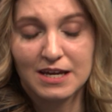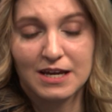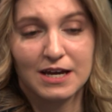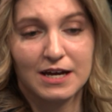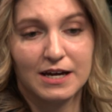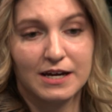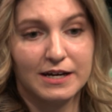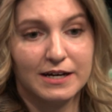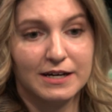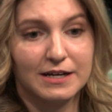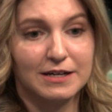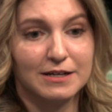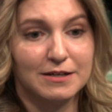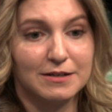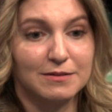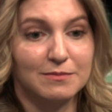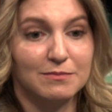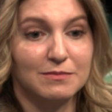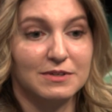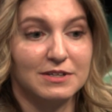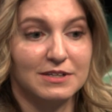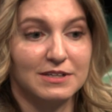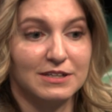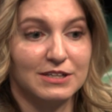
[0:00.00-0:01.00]

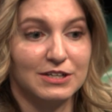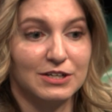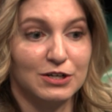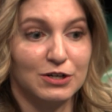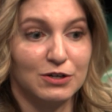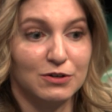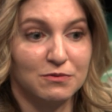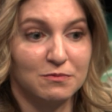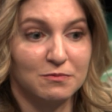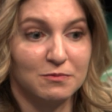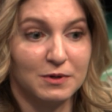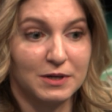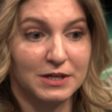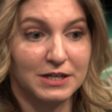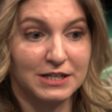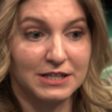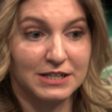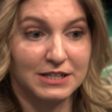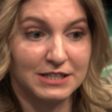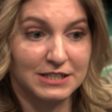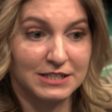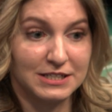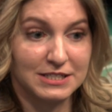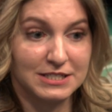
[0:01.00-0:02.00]
There
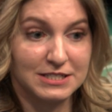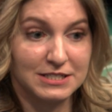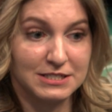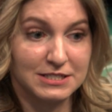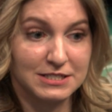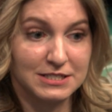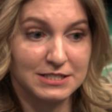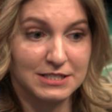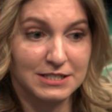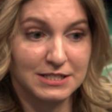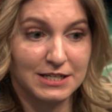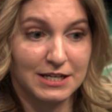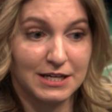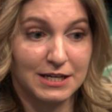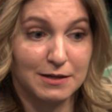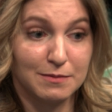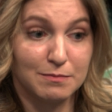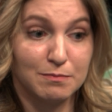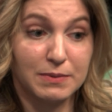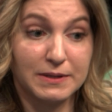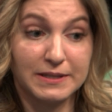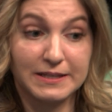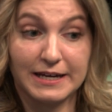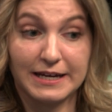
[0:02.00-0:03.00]
was a
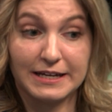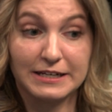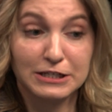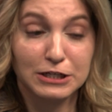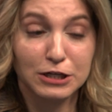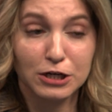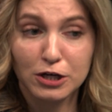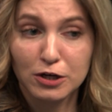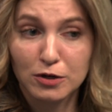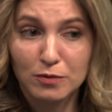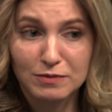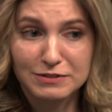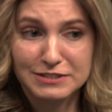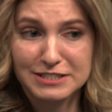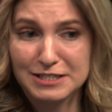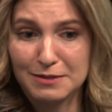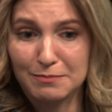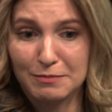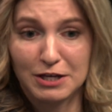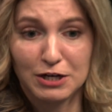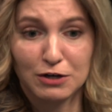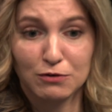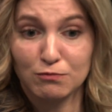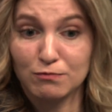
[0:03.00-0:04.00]
blender with
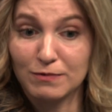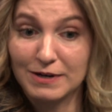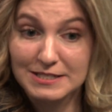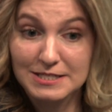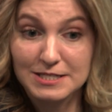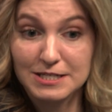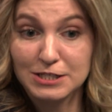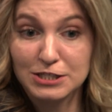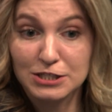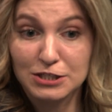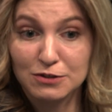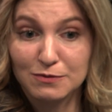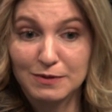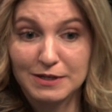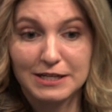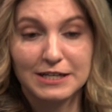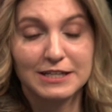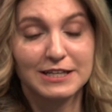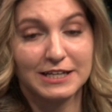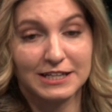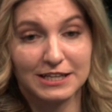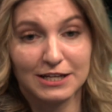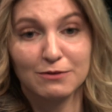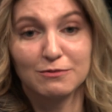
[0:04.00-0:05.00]
some like residue in
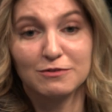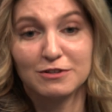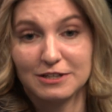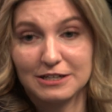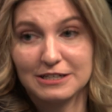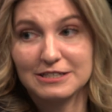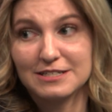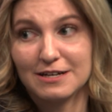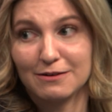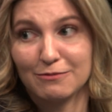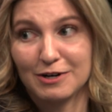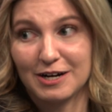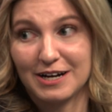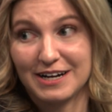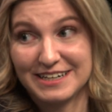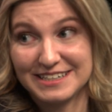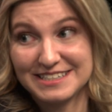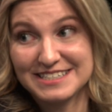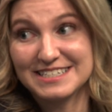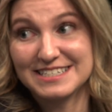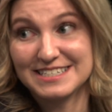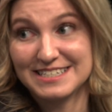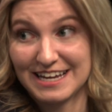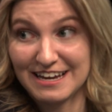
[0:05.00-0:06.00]
it. Like there were things that were
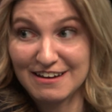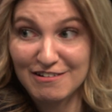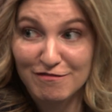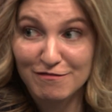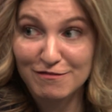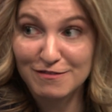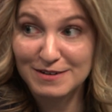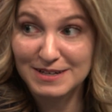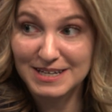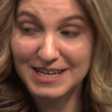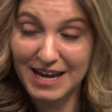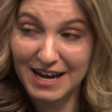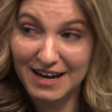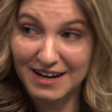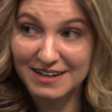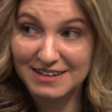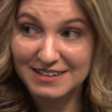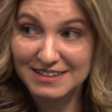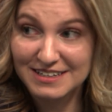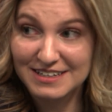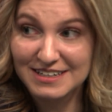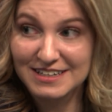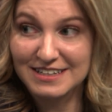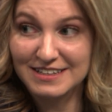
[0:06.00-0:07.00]
unsafe. Yeah,
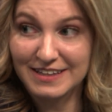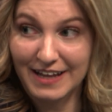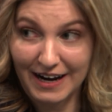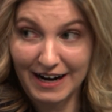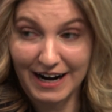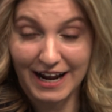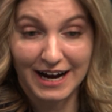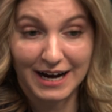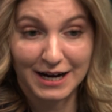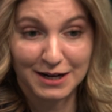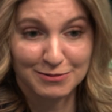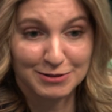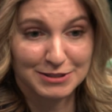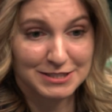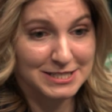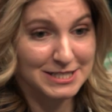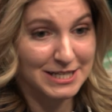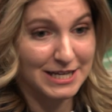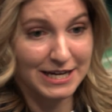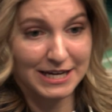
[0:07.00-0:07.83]
that I was like.